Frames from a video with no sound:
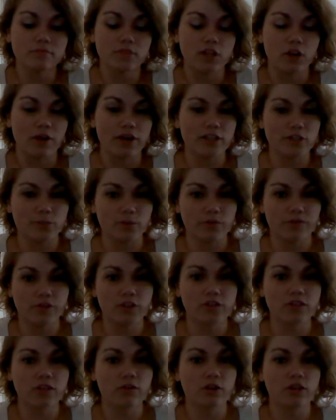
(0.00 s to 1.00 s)
I do
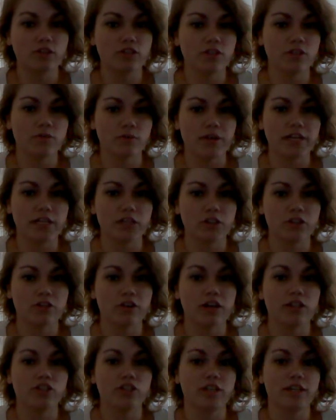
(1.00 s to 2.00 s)
reverse crunches, regular
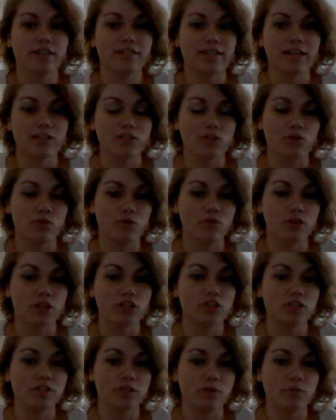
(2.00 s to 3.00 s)
crunches. I do
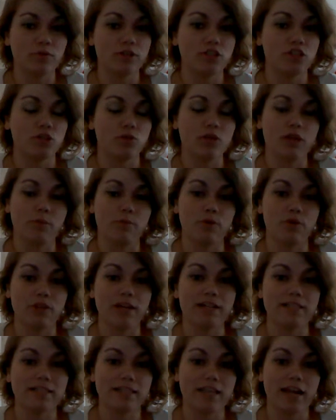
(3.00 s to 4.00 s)
crunches in which you keep your
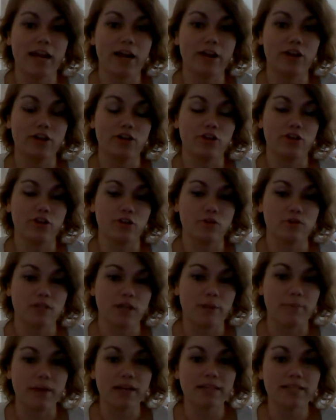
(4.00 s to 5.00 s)
legs in the air and you're
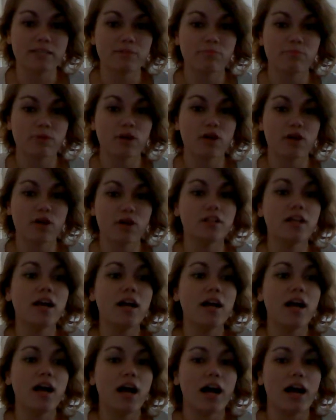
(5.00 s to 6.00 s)
using a medicine ball.
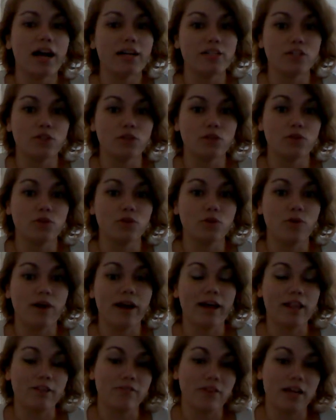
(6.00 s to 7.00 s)
I do
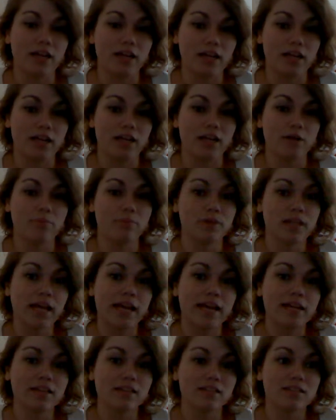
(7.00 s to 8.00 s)
elevated
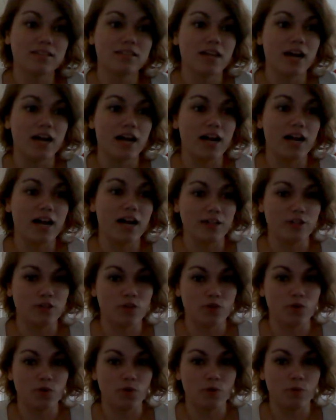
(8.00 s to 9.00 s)
planks. I
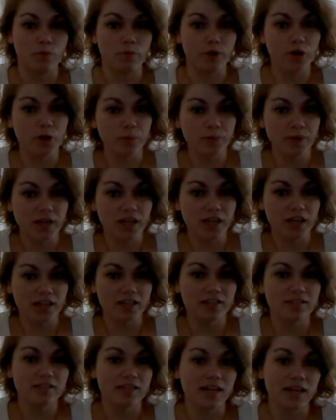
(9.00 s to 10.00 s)
do
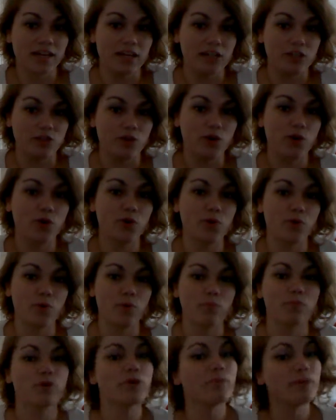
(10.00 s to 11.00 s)
burpees. I do
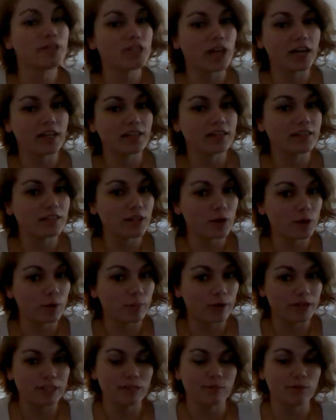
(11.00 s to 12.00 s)
pretty much anything that you could
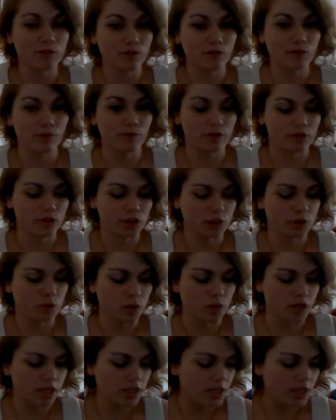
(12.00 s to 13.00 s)
possibly do that works your core.